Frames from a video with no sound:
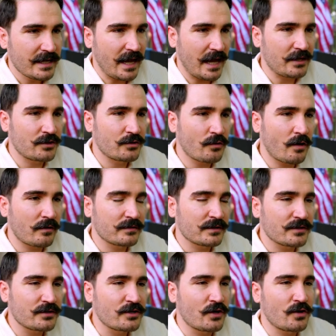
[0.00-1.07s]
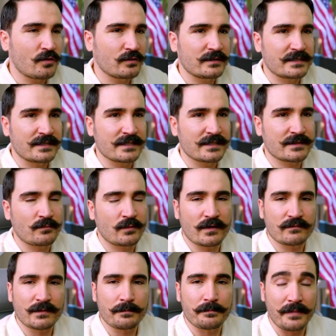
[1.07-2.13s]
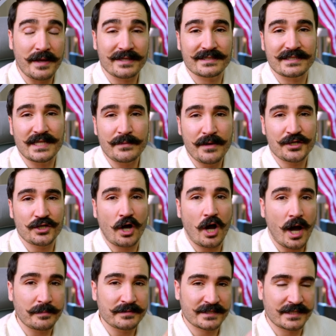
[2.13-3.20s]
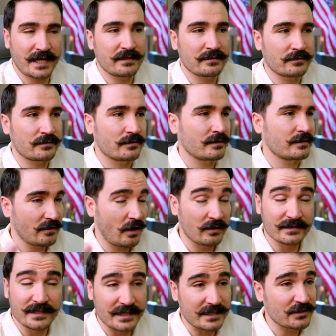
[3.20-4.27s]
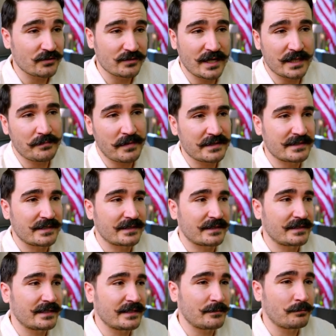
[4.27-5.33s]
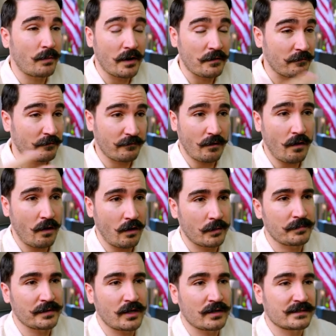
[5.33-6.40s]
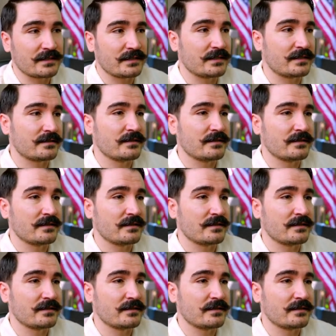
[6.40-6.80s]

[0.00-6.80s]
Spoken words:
and you already know this is one of the best image upscaler on the internet basically by far, because it's